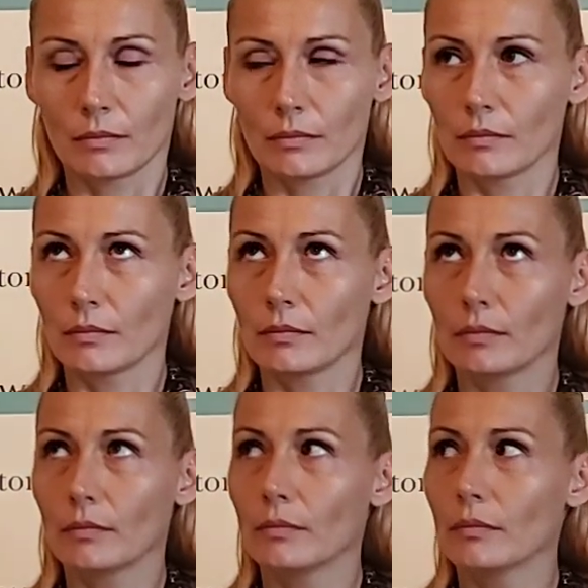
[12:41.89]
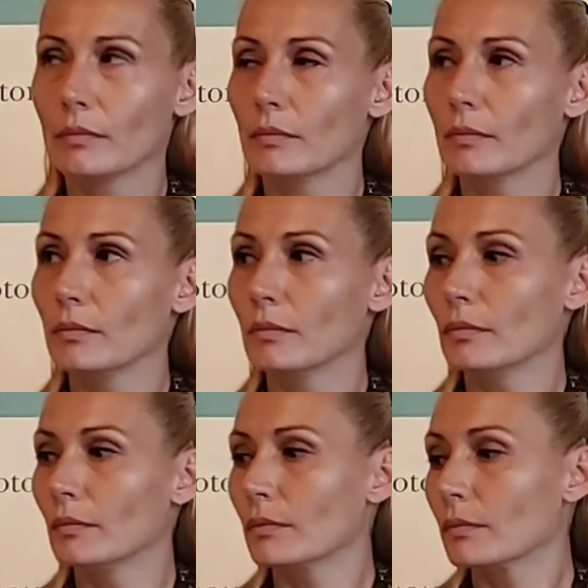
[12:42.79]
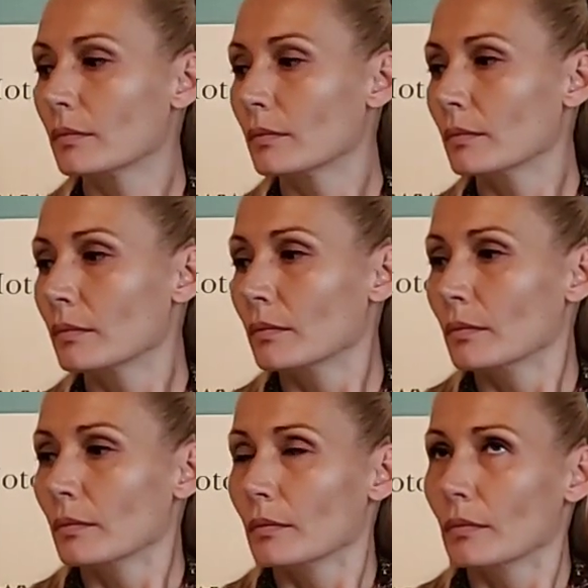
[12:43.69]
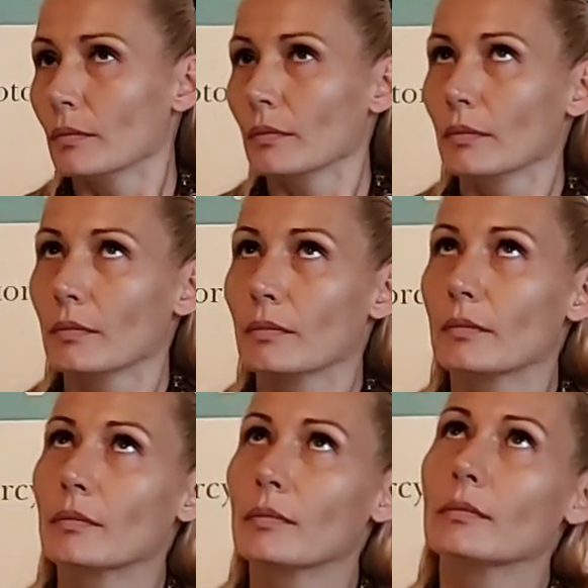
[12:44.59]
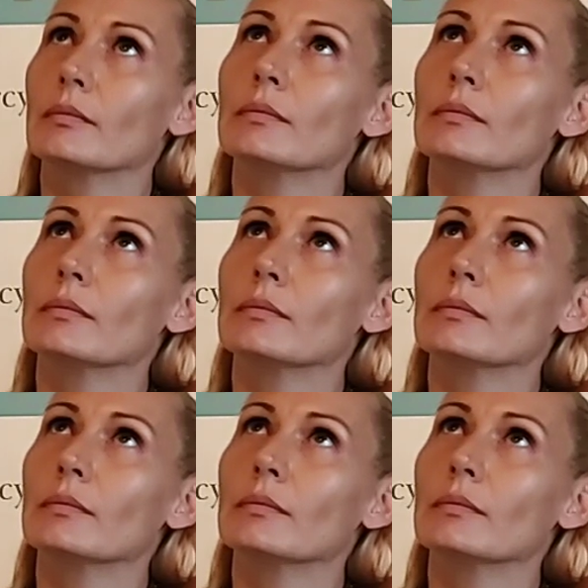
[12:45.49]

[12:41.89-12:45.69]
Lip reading: The person shown says nothing.